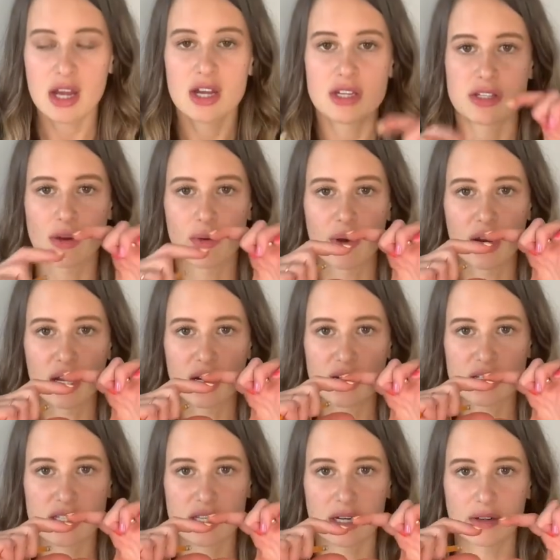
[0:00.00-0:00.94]
So we're
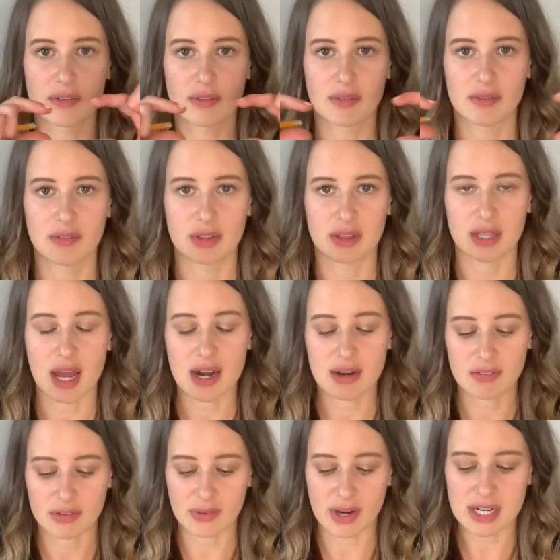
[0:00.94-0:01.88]
gonna start with kind
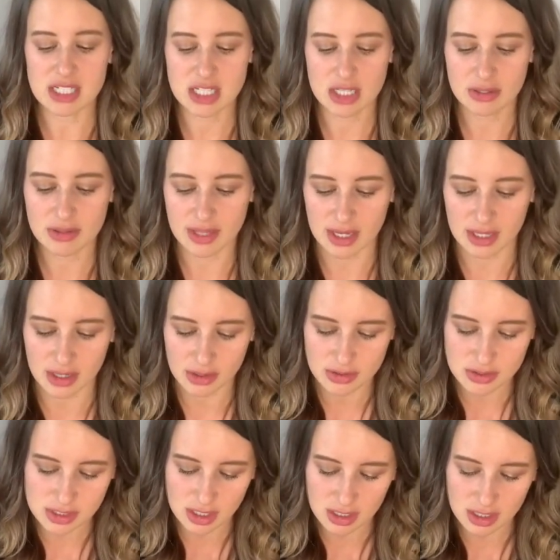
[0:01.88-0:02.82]
of a rectangle that
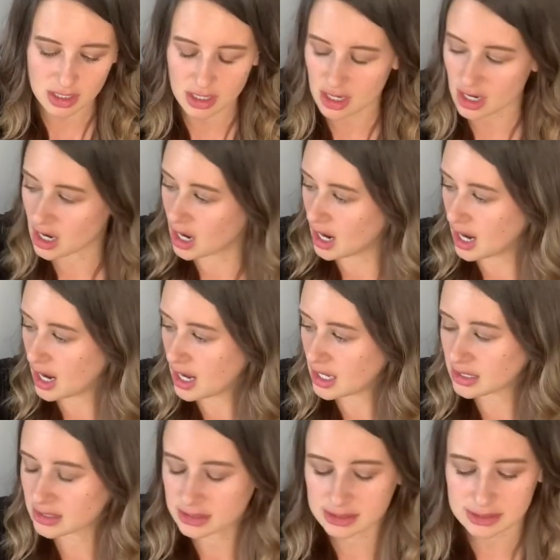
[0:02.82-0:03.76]
goes
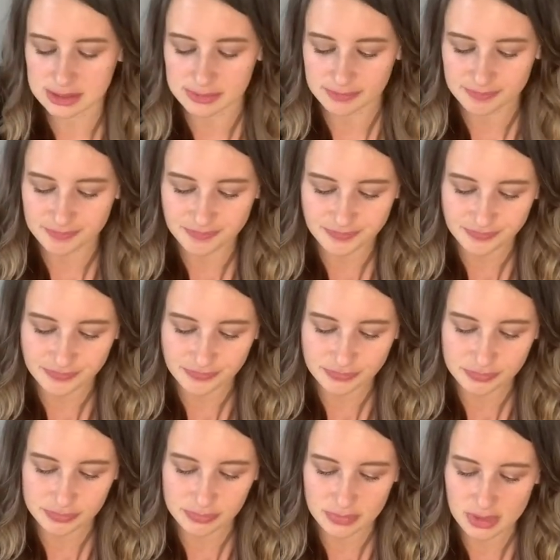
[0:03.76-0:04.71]
across.
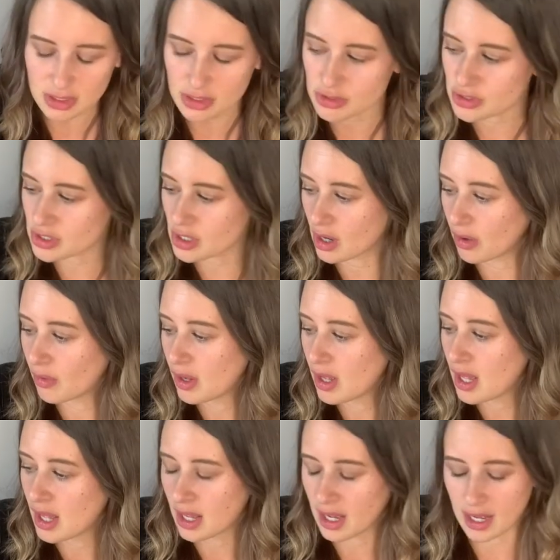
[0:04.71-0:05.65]
So
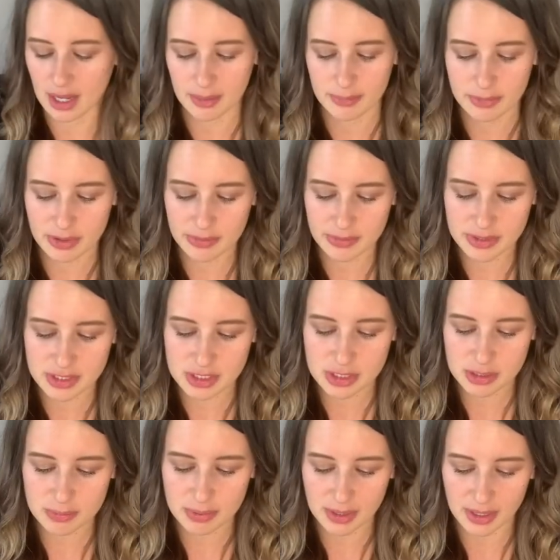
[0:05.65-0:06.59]
I'm going
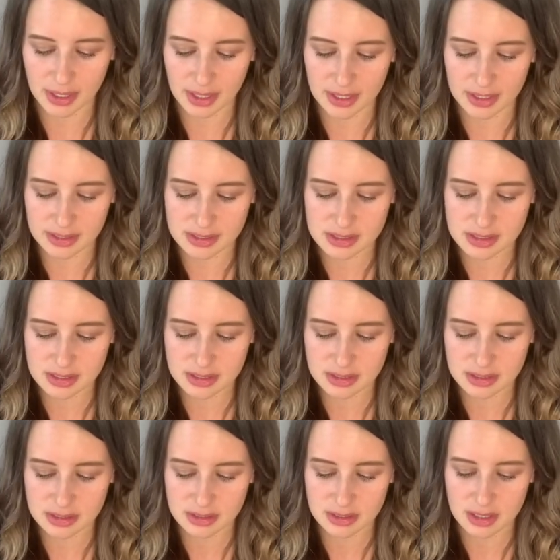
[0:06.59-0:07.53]
to put it
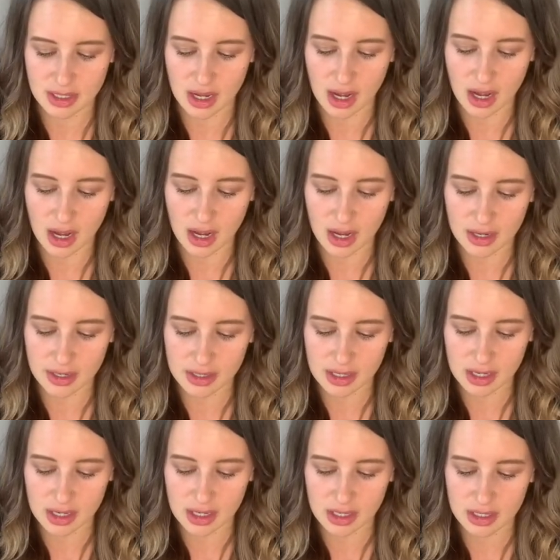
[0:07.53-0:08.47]

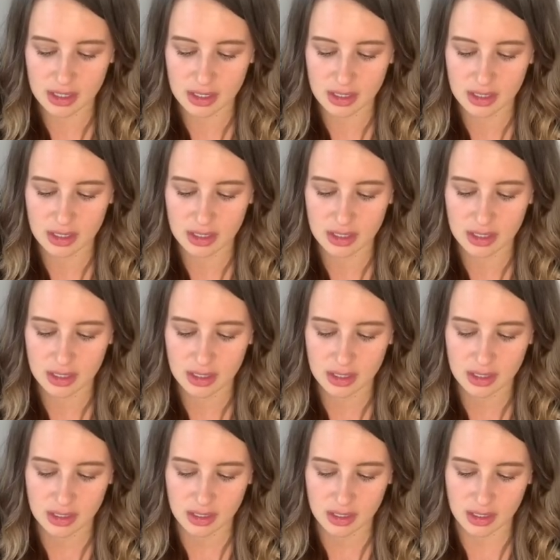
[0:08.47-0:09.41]
under
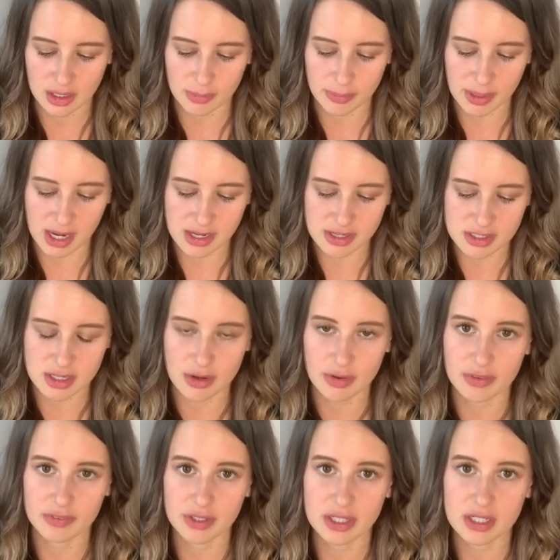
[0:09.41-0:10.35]
her paws. So
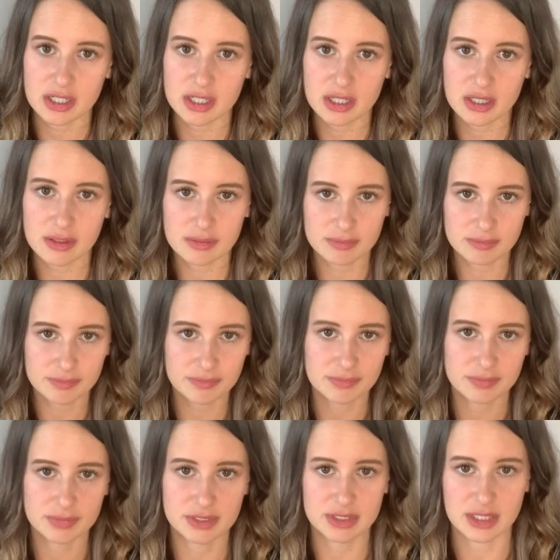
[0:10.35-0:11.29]
if here,
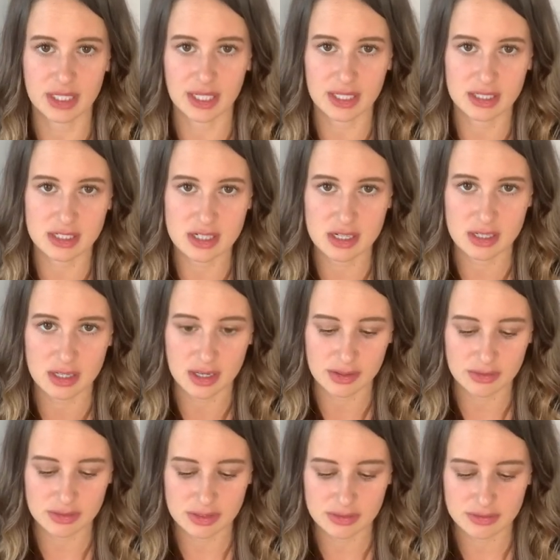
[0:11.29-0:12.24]
let's see, I can turn around.